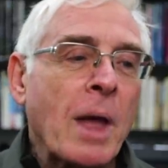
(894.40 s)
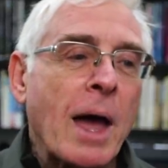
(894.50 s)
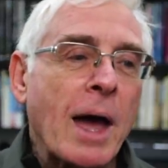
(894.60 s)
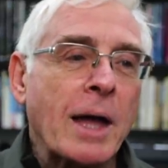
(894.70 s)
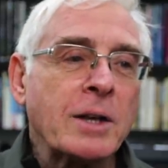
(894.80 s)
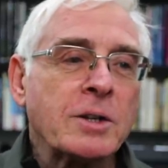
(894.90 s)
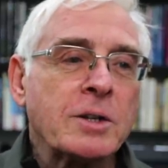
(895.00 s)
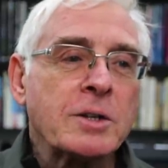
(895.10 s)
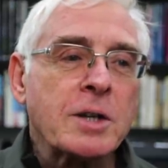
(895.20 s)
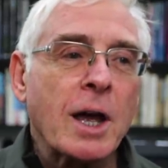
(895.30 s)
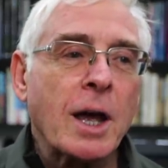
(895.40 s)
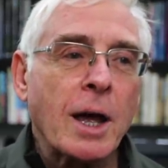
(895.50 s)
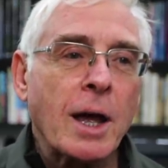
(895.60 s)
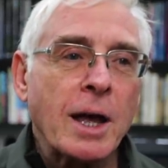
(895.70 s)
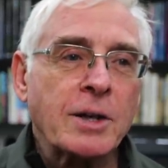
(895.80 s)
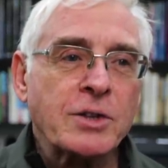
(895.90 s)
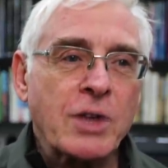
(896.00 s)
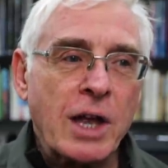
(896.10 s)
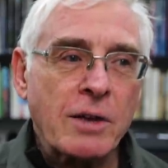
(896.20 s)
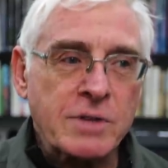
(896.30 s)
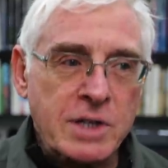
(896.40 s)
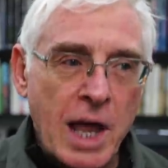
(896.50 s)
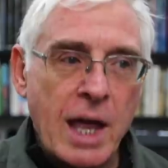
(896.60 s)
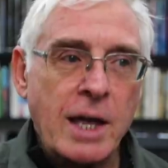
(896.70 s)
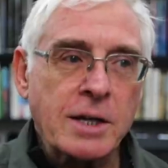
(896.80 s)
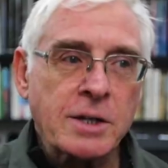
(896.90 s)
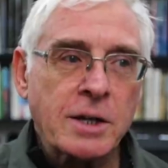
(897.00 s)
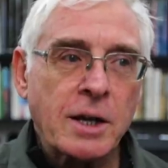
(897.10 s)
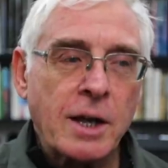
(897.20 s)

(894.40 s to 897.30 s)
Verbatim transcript: and they have said